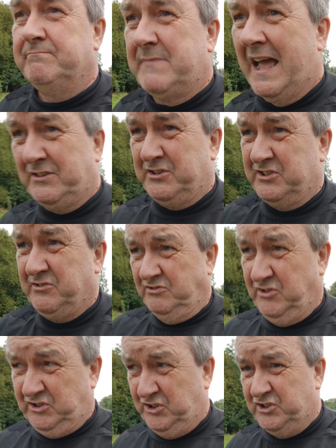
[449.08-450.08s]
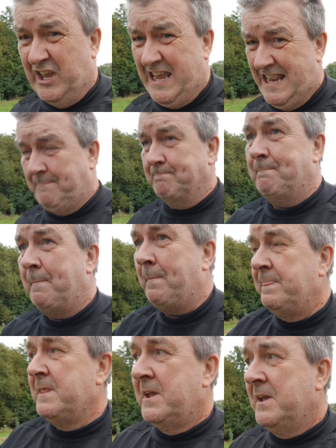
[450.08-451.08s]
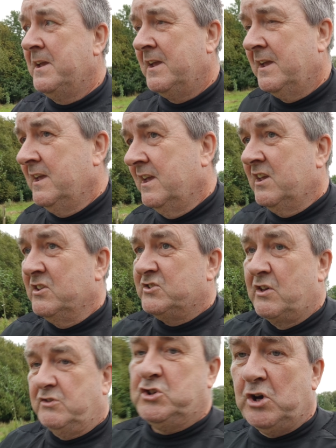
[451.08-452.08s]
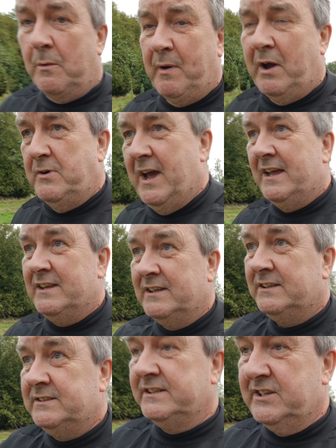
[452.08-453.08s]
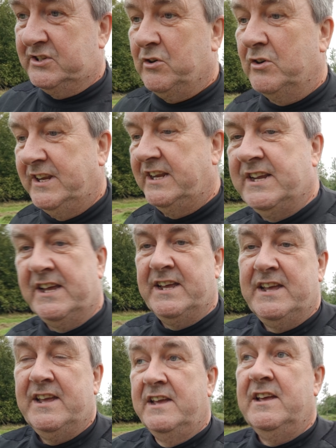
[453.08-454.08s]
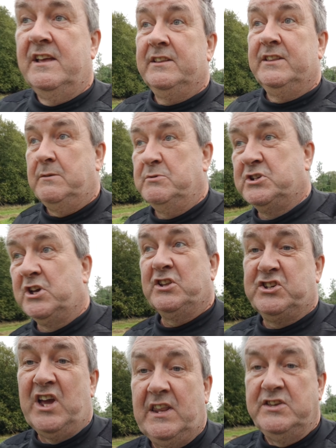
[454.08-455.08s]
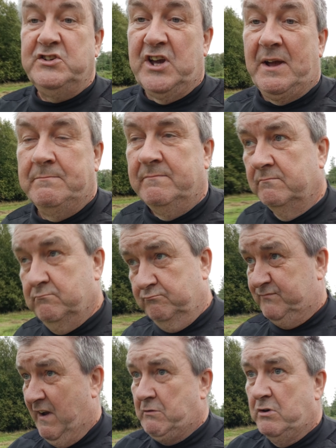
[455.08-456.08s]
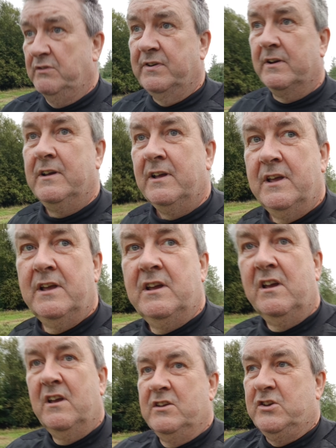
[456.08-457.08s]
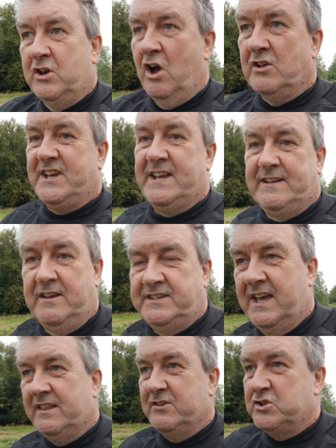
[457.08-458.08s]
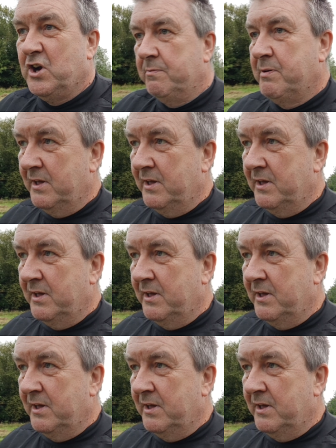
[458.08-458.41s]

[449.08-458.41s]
that's stealing. So the shop owner decided that he was going to challenge her. Fair enough, you can't take those out of the shop.